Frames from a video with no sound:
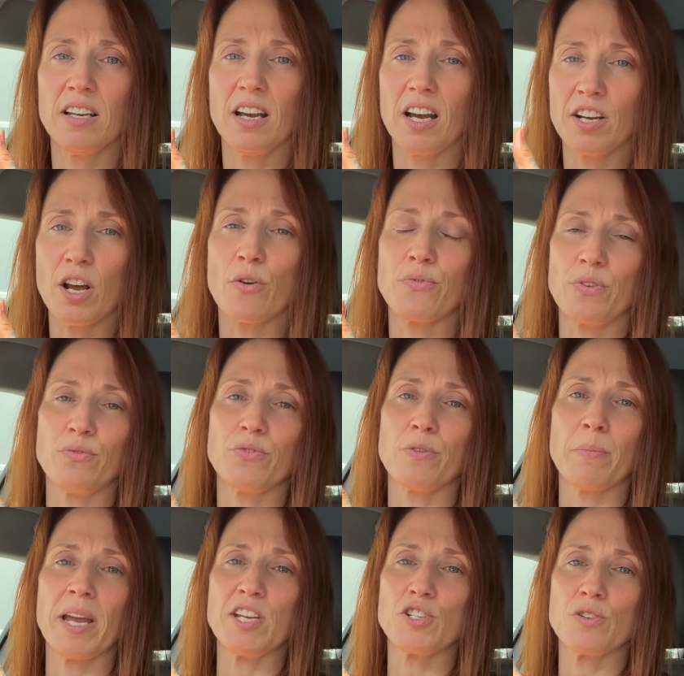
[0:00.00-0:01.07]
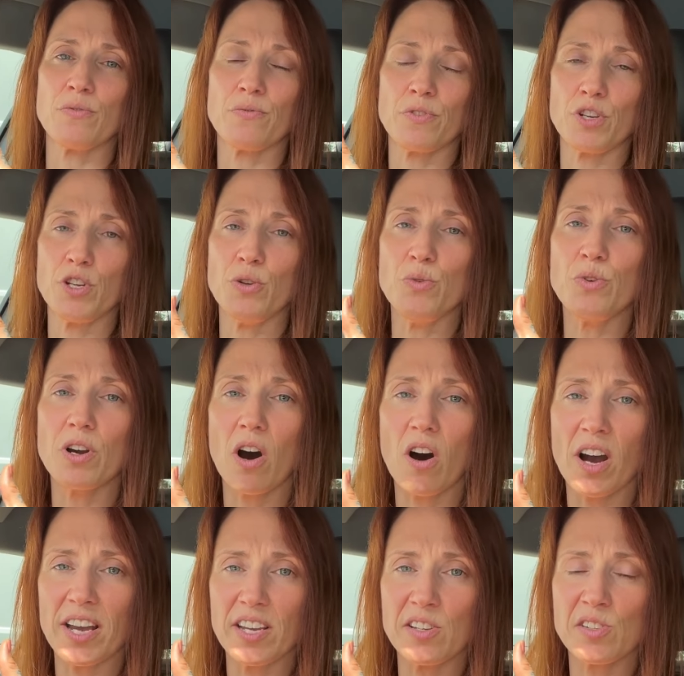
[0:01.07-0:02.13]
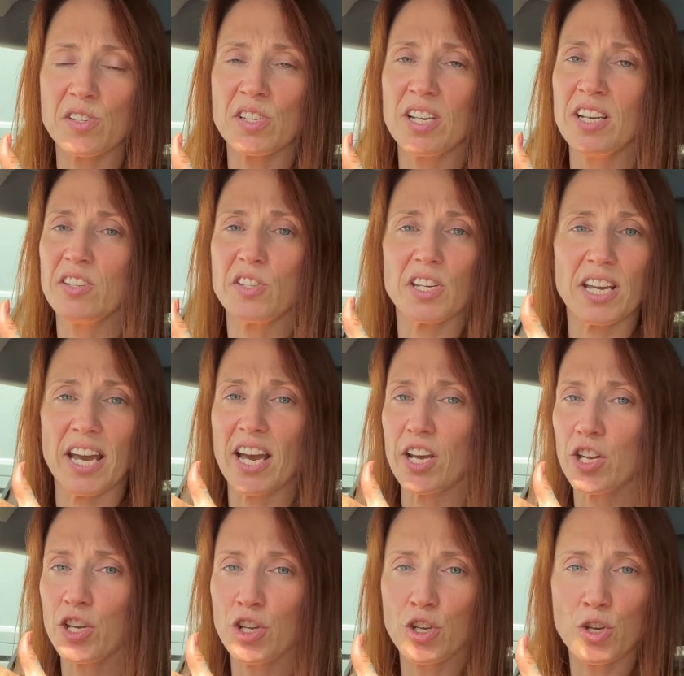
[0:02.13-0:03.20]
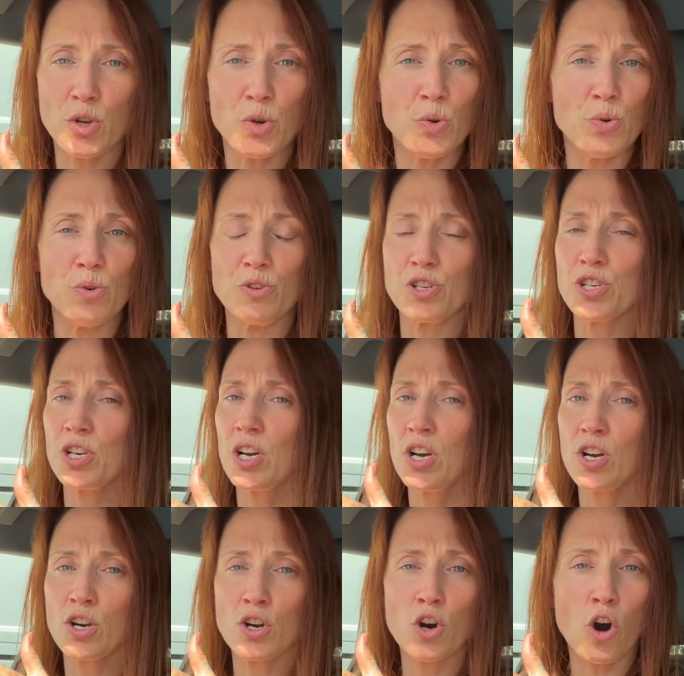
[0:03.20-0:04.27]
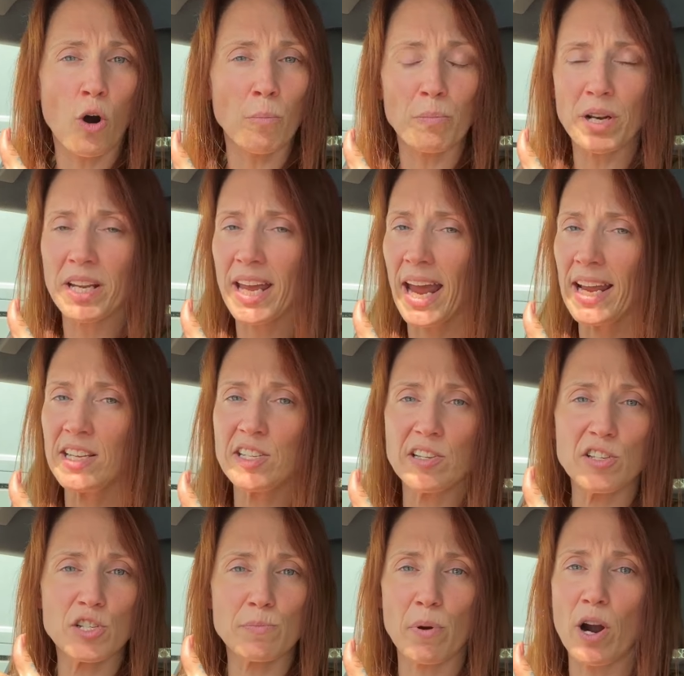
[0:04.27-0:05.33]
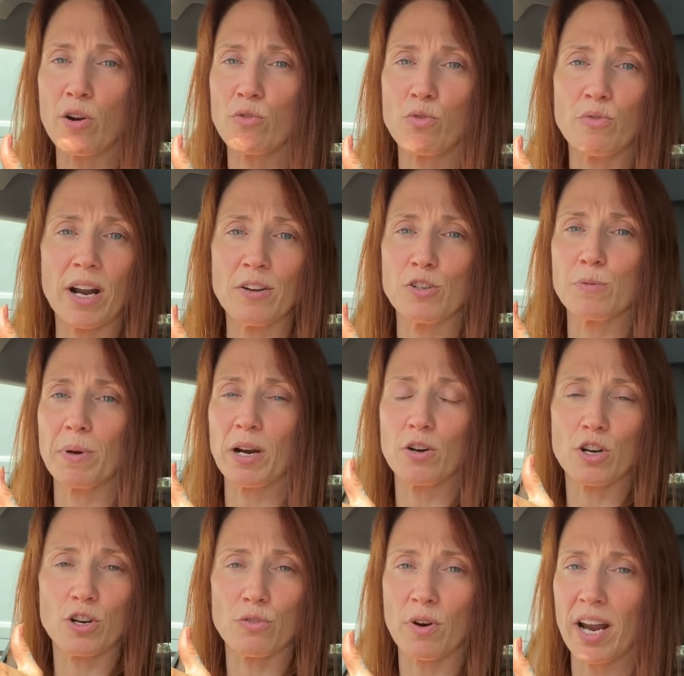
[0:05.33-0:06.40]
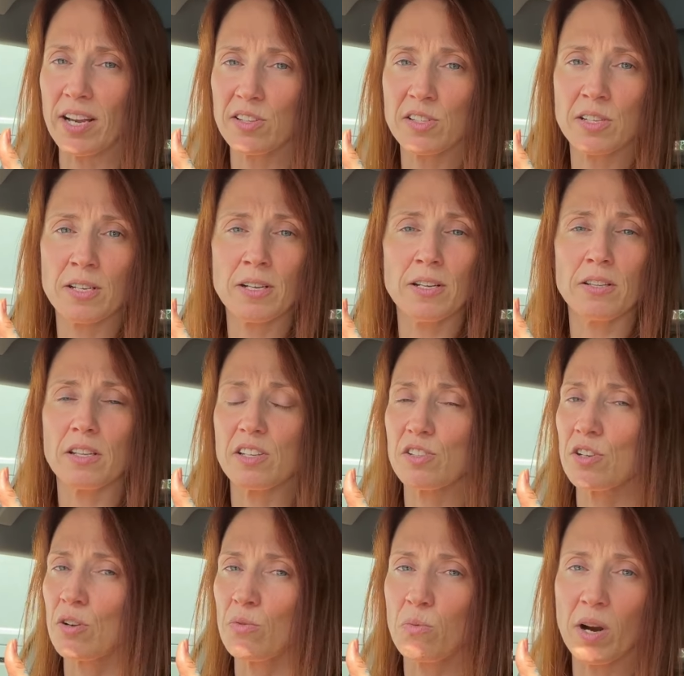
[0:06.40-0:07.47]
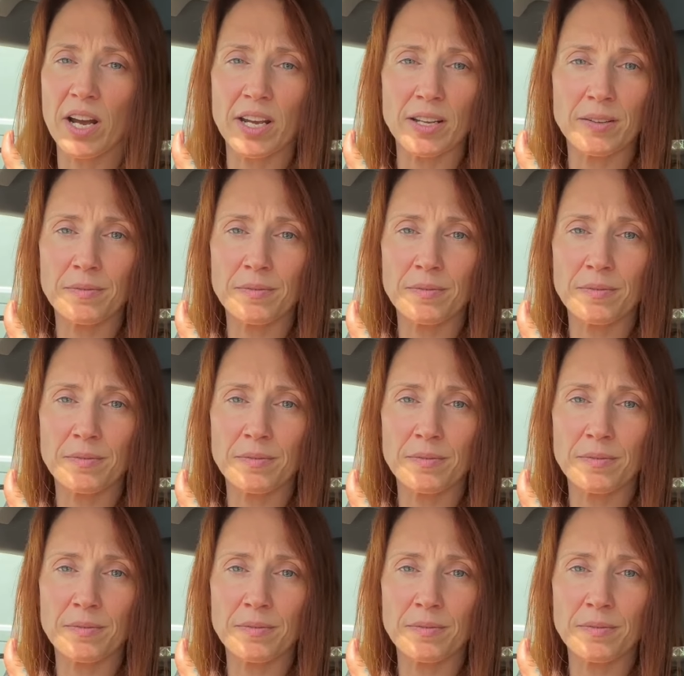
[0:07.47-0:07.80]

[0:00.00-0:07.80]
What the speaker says: enough information for you guys to get a huge, complicated spiral roundabout correct. There's no way.